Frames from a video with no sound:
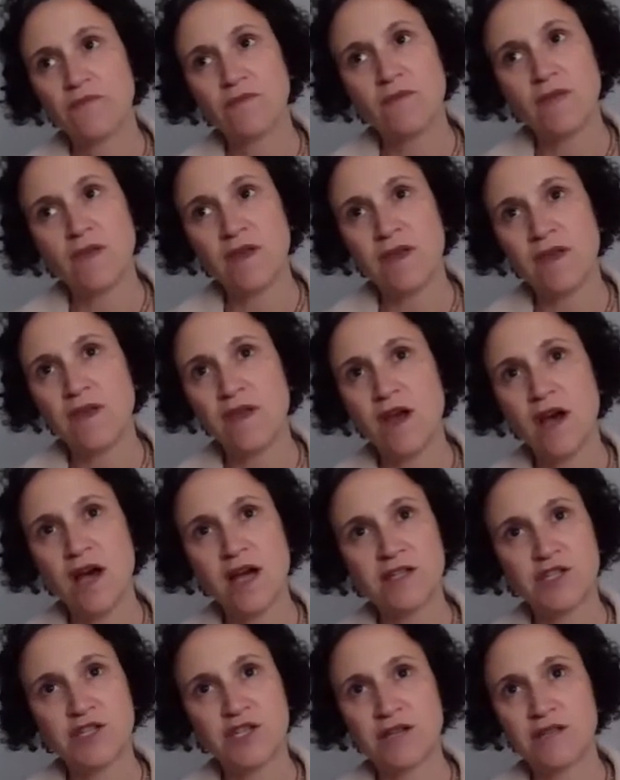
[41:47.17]

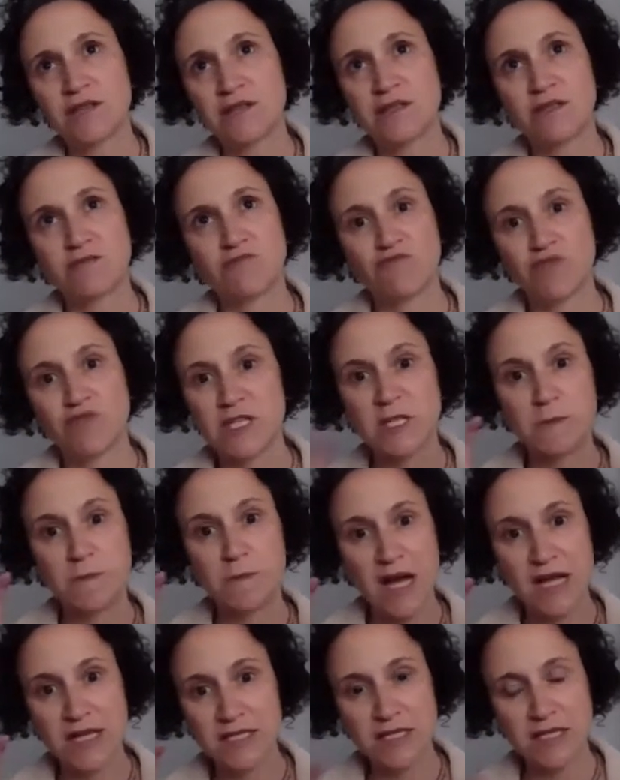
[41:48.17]
Not just
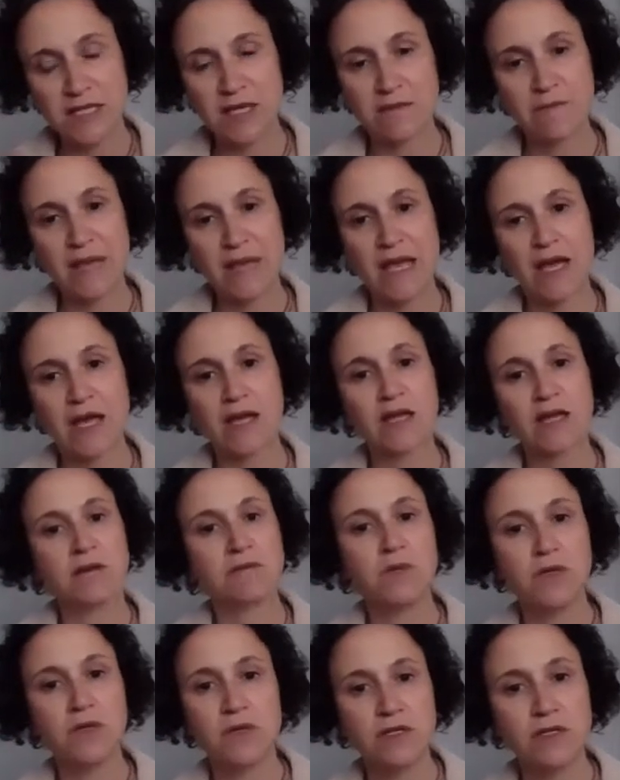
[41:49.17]
responding in panic
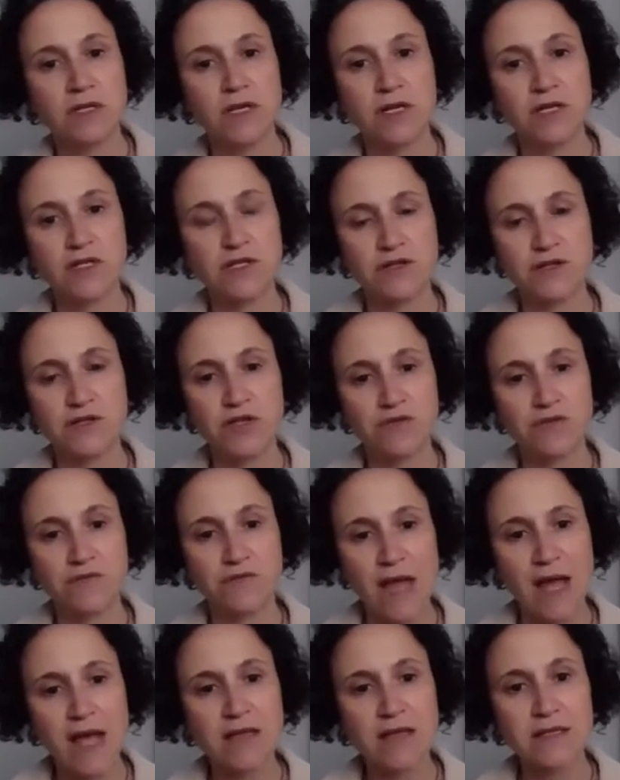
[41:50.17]
mode or under
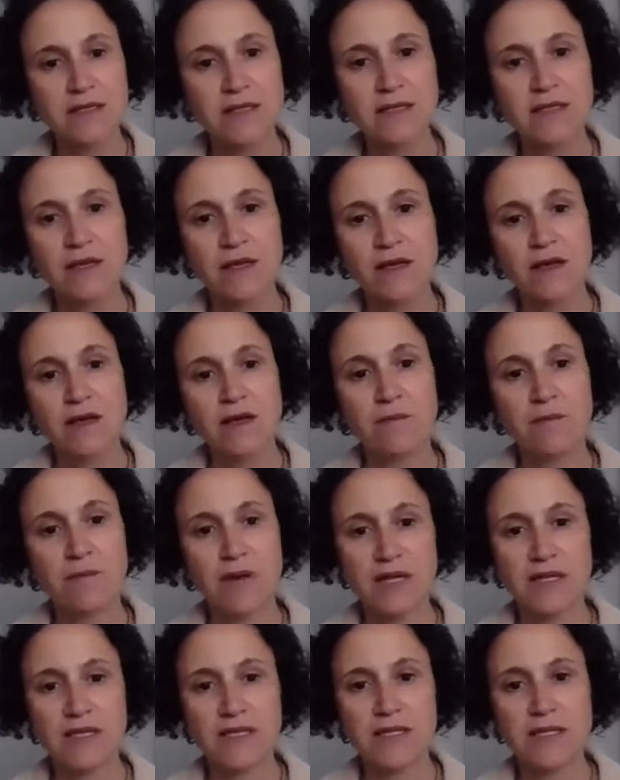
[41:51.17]
duress,
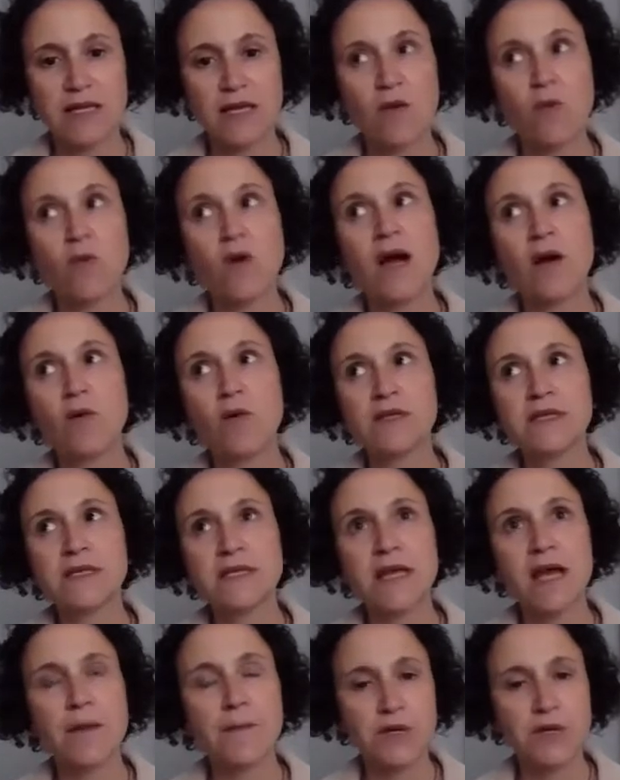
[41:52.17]
but saying, wow, what's
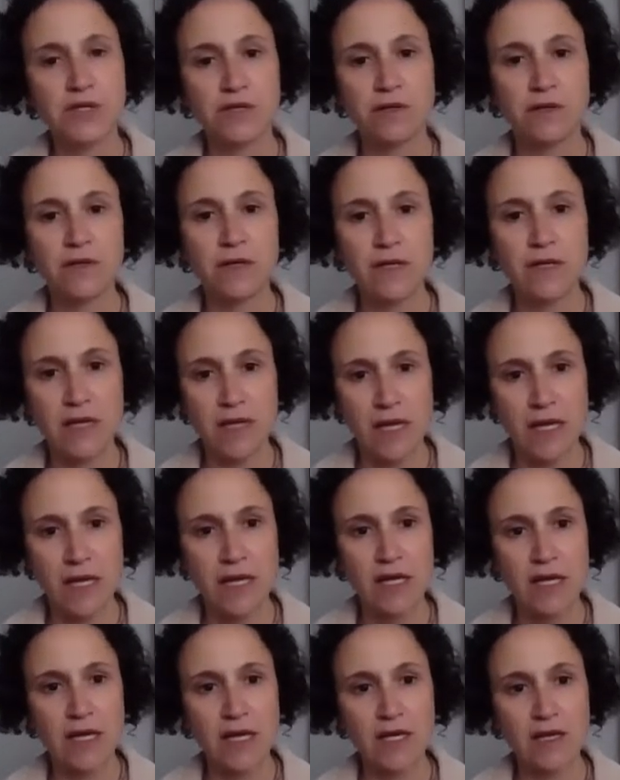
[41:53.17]
the
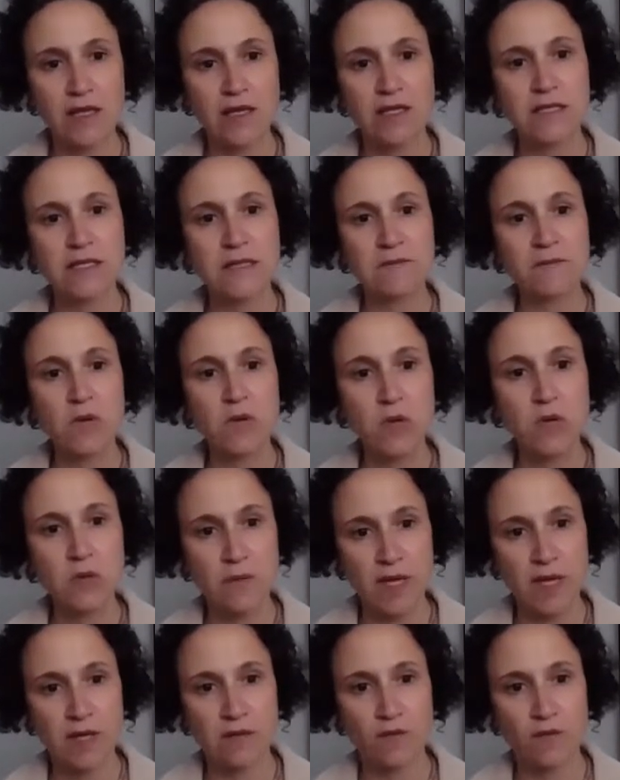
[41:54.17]
opportunity in this
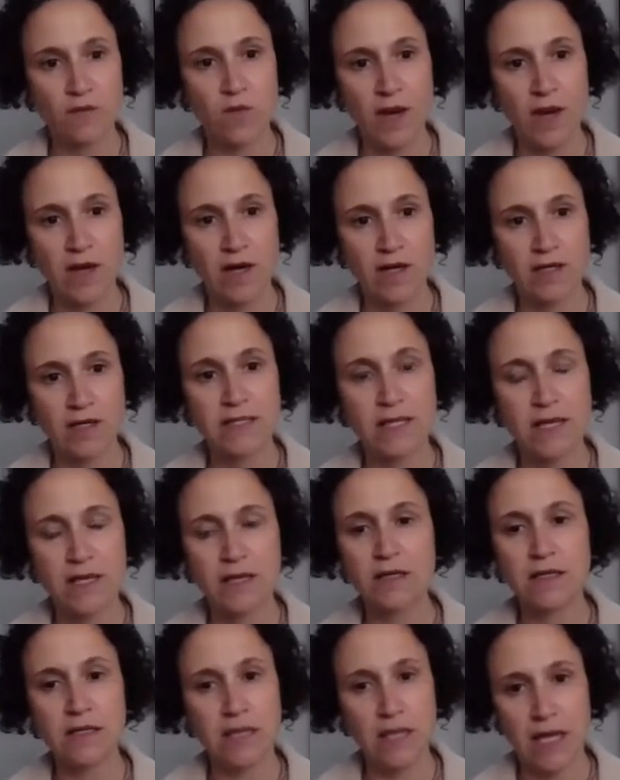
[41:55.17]
moment where
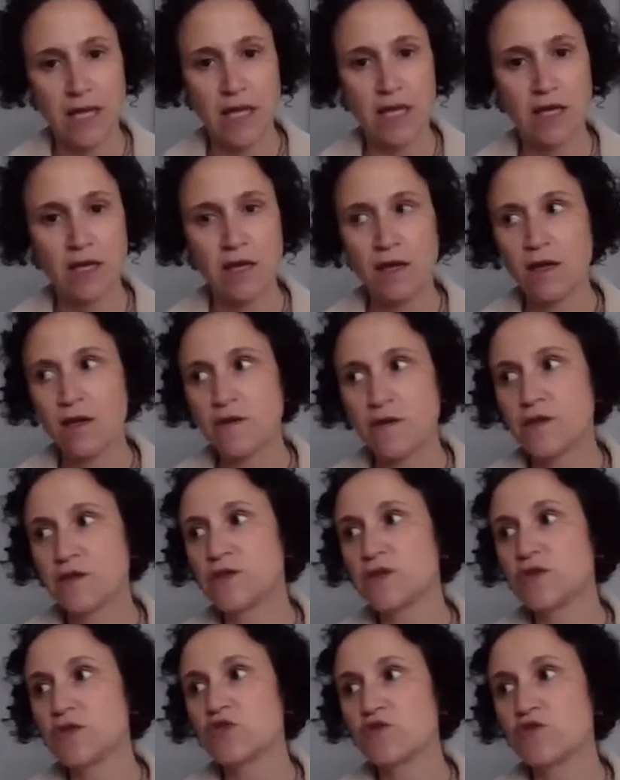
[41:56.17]
suddenly the
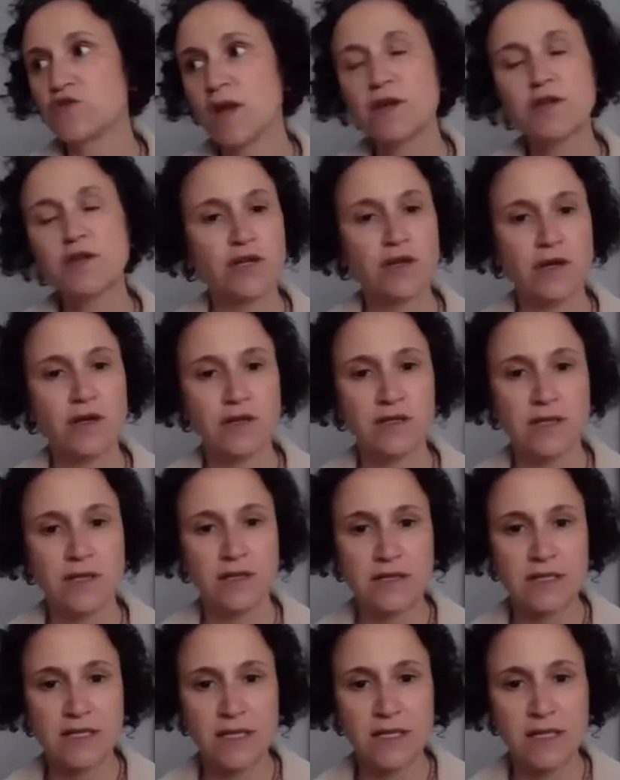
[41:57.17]
structures
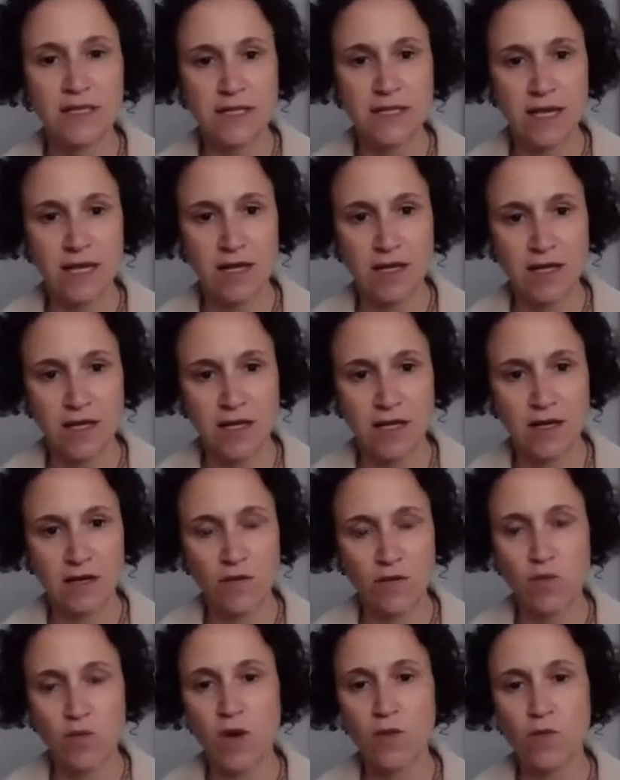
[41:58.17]
that dictated
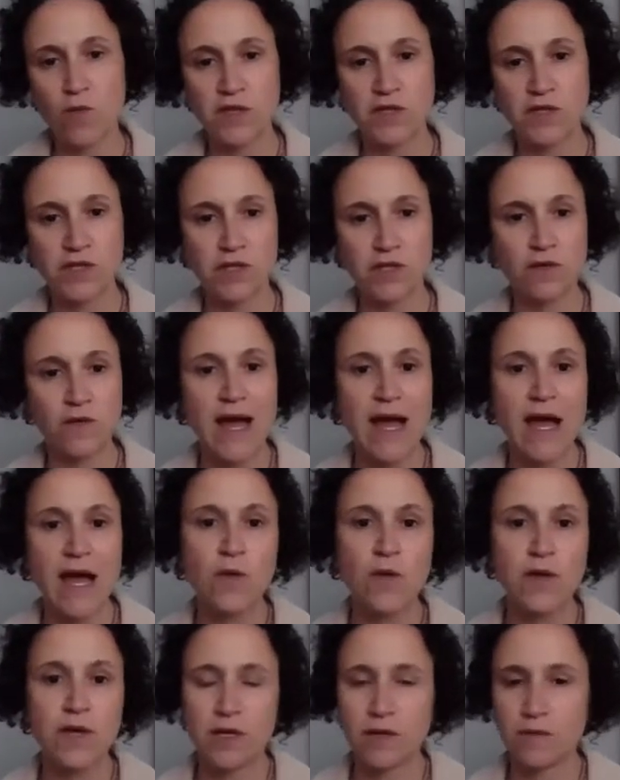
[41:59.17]
what we do, how
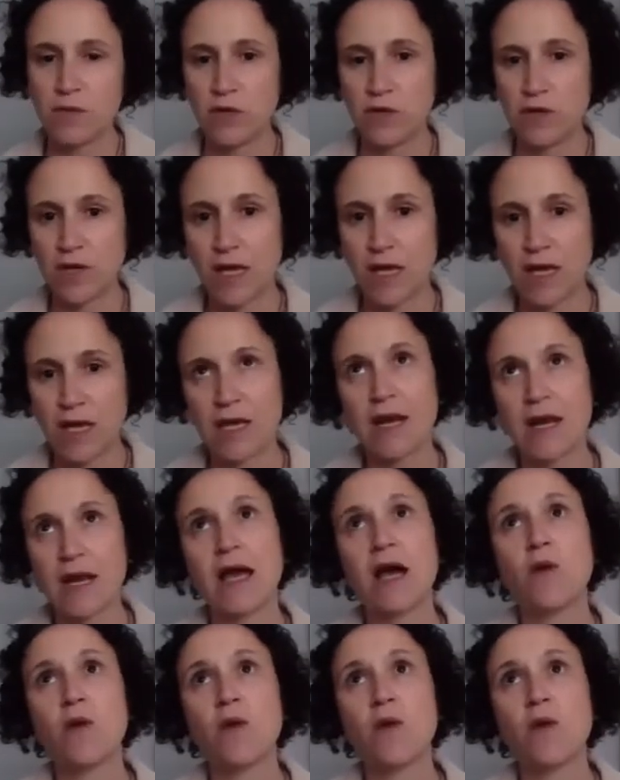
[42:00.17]
we communicate, how we